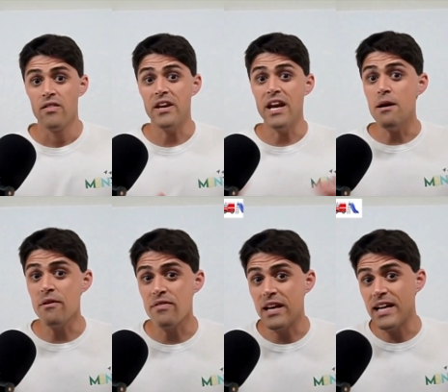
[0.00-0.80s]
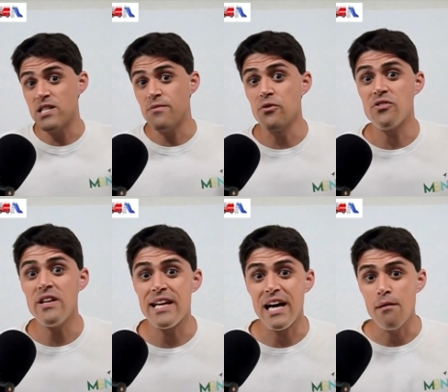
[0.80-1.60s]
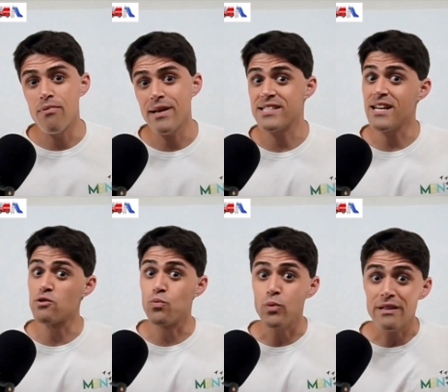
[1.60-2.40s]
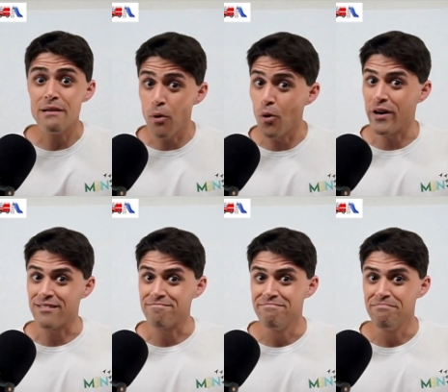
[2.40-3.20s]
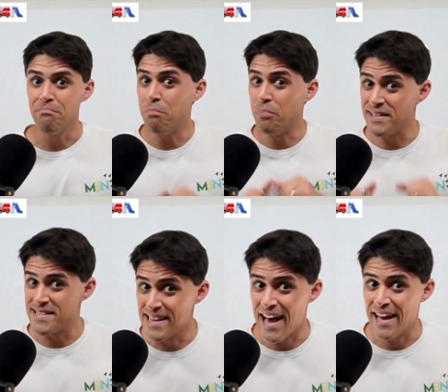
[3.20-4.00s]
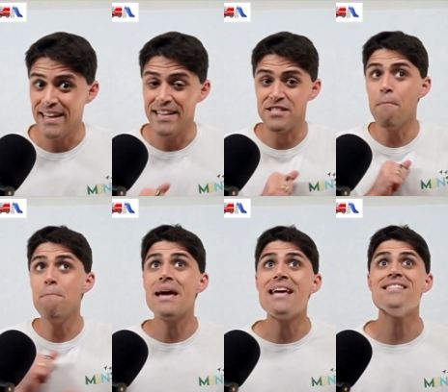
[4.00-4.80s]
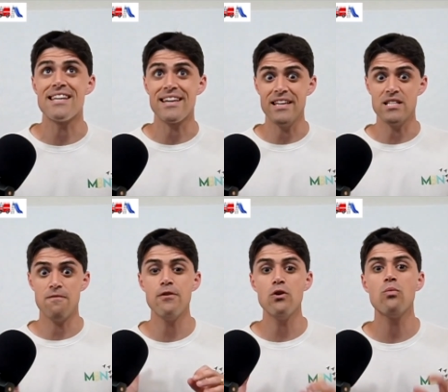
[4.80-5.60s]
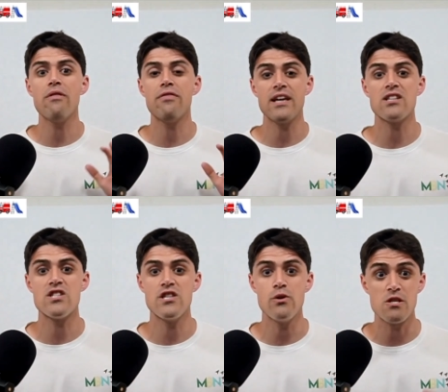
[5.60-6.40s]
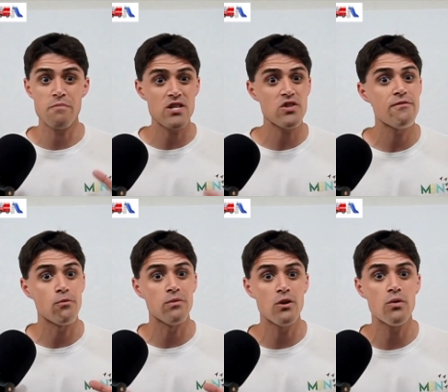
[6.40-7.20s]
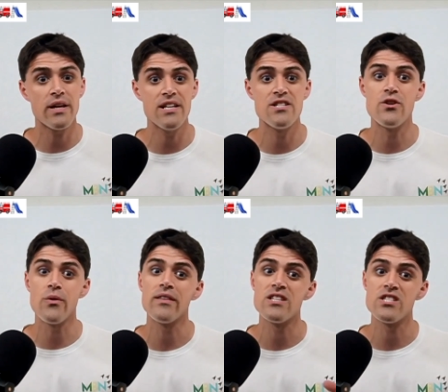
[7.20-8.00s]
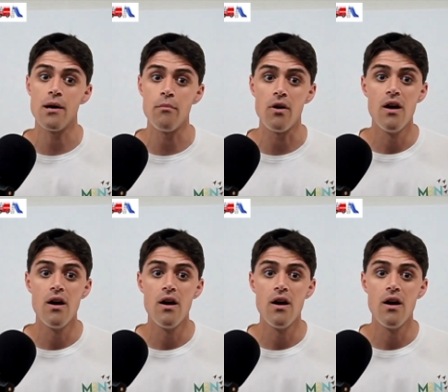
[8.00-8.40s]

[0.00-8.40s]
The name of the Niceville City Complex sounds really boring, but it's not. It's amazing. It's filled with things to do, especially for little kids during the summer.